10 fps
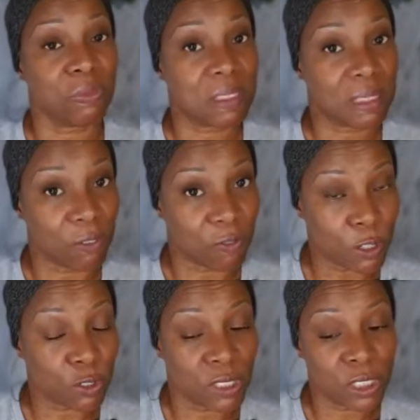The
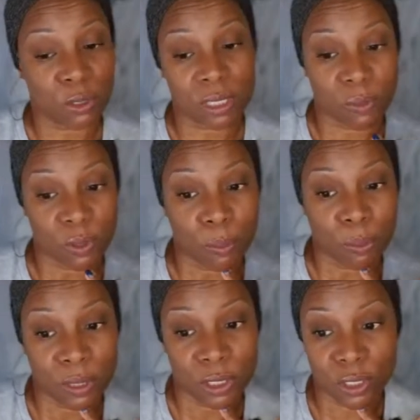first resource I'm going to
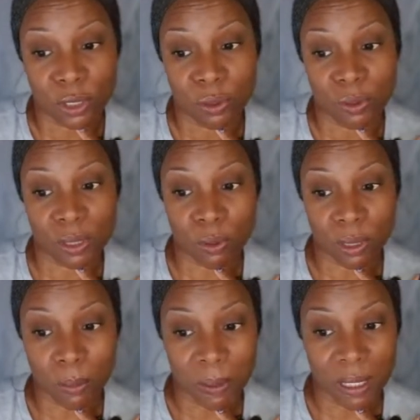point you to is going
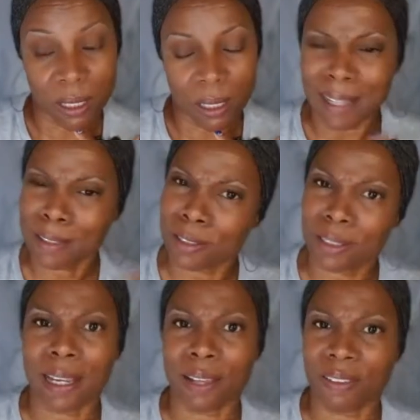to be, and I should
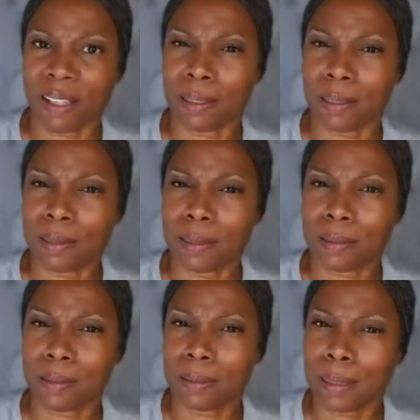have a link to
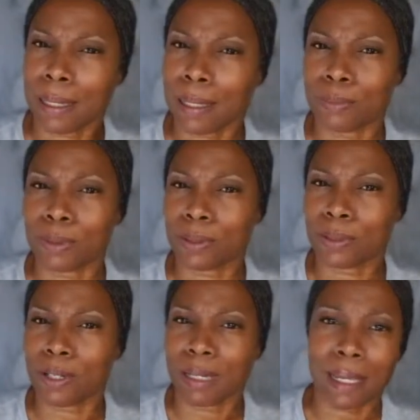this. I am so
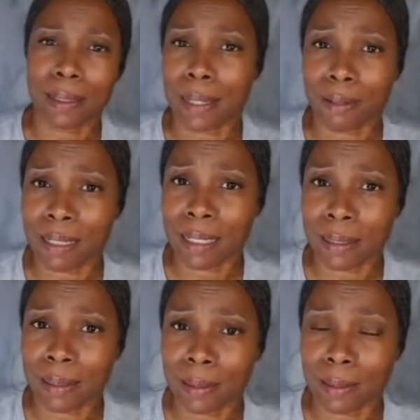sorry, I did not create a
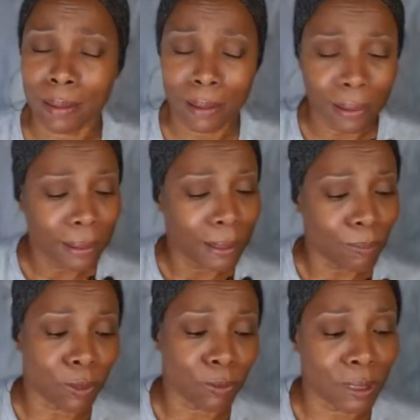link. I'm
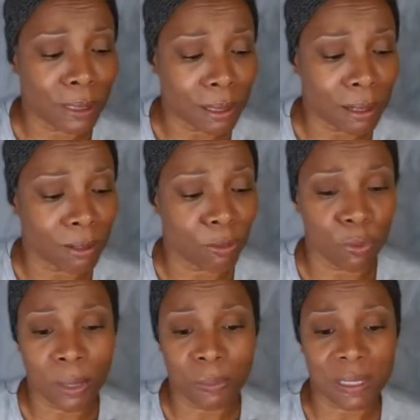going to read the darn
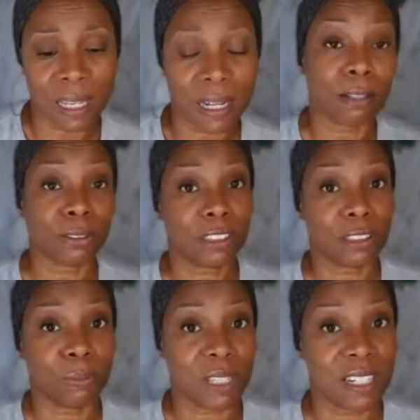website out.
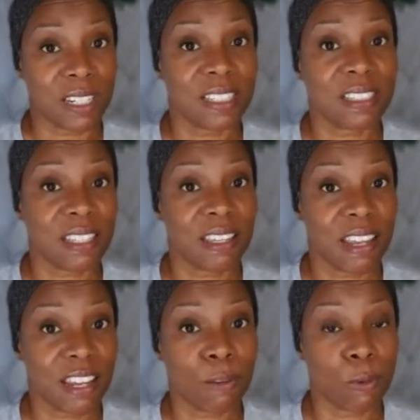So it is the
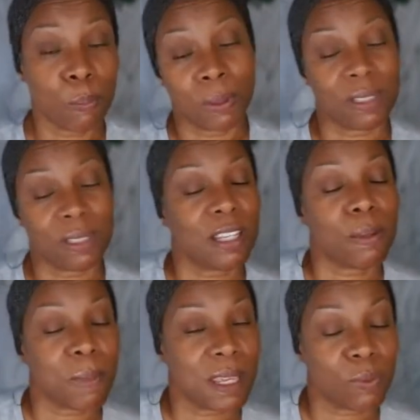Air Mobility
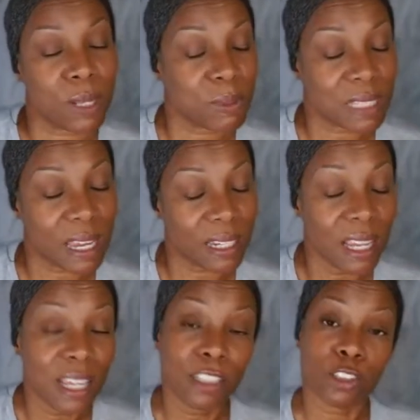Command website.
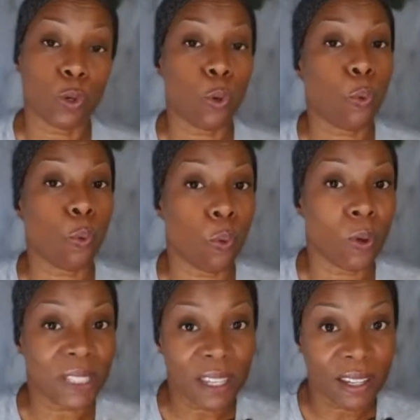So
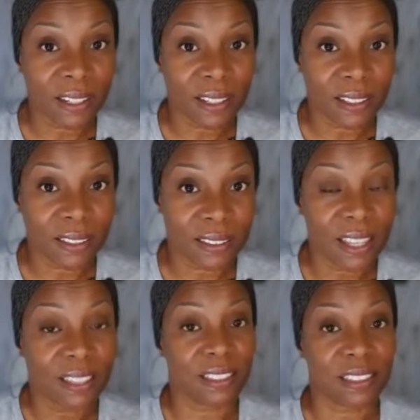what the heck is
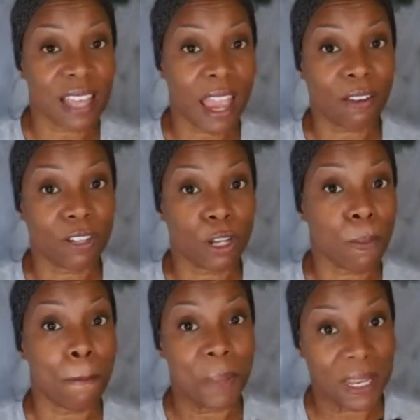this acronym
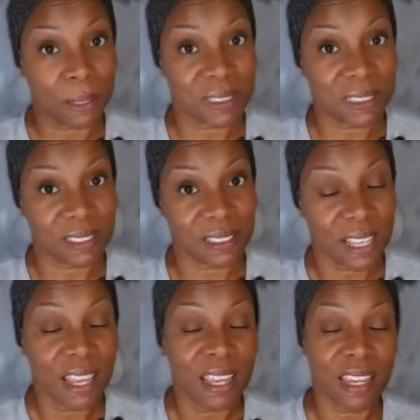B.A.M.C.I.S,
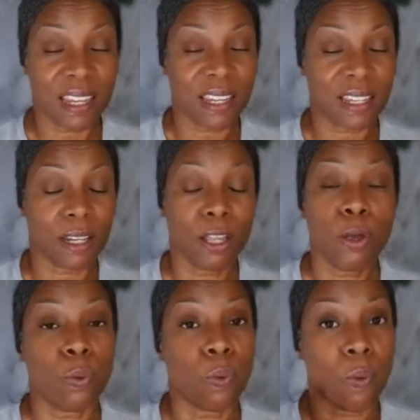and
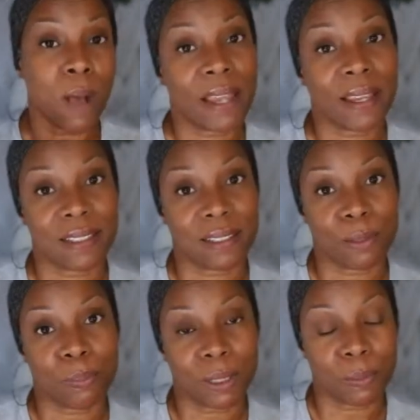why is it
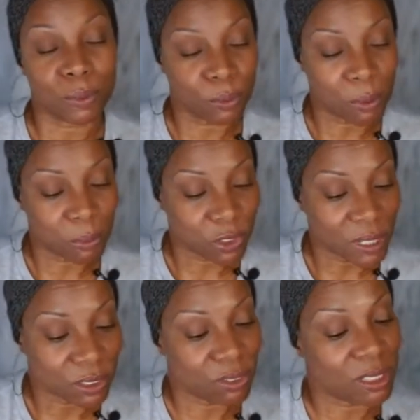applicable to what we're trying
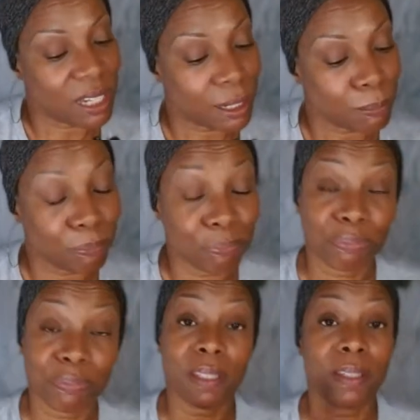to do today?
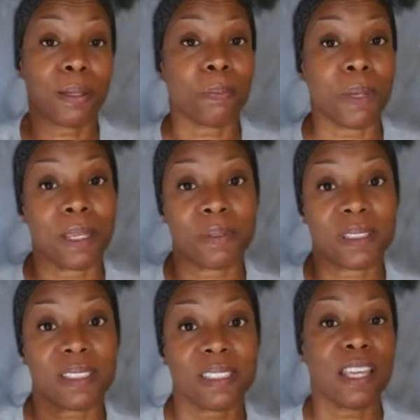
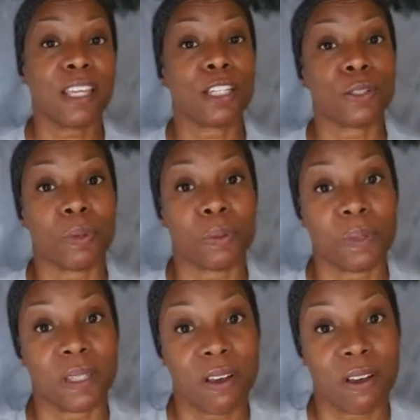B.A.M.C.I.S is what
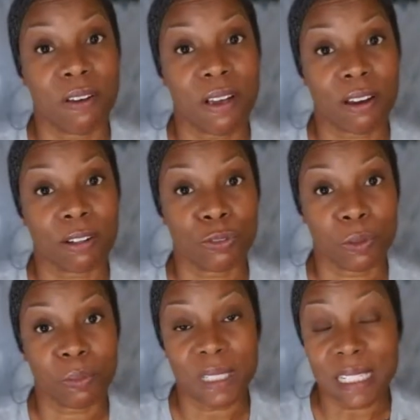we call our
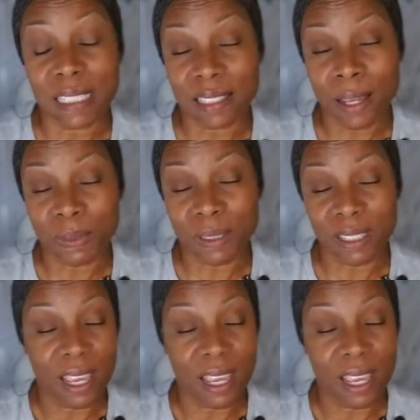troop leading steps.